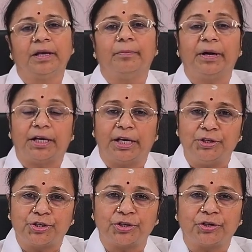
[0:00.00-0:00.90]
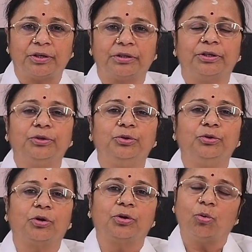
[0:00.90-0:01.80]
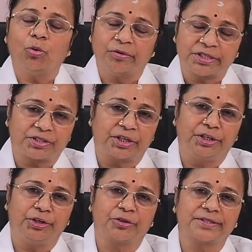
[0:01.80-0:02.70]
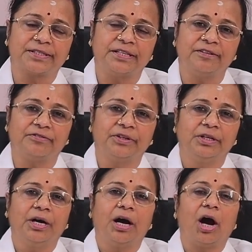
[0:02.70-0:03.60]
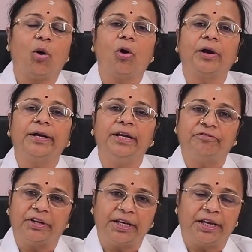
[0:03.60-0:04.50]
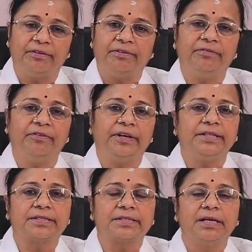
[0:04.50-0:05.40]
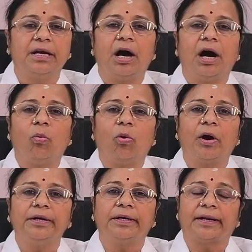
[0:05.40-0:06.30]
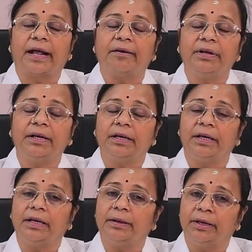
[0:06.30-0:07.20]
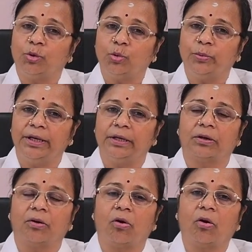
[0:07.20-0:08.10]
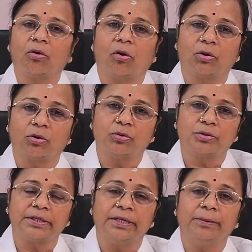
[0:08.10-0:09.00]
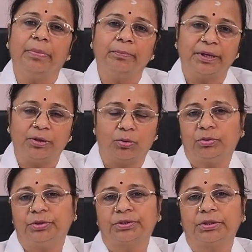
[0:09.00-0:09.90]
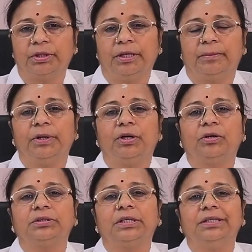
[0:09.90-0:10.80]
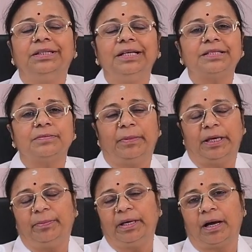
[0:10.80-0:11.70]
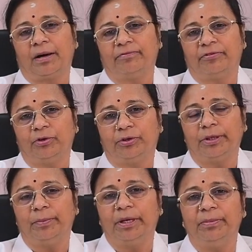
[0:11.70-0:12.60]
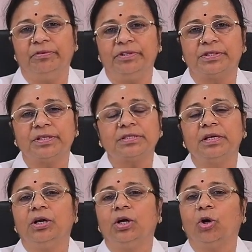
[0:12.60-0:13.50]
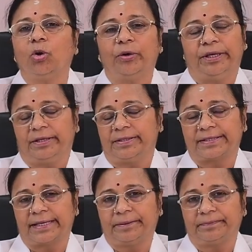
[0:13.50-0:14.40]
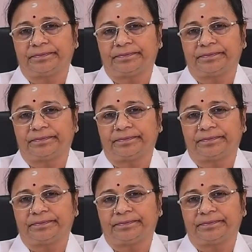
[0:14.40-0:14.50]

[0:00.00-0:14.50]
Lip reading: But ensure that you do not overstrain yourself, avoid lifting heavy weights, avoid travel in two-wheeler or autos in bumpy roads, because this may be harmful to the baby which is growing inside.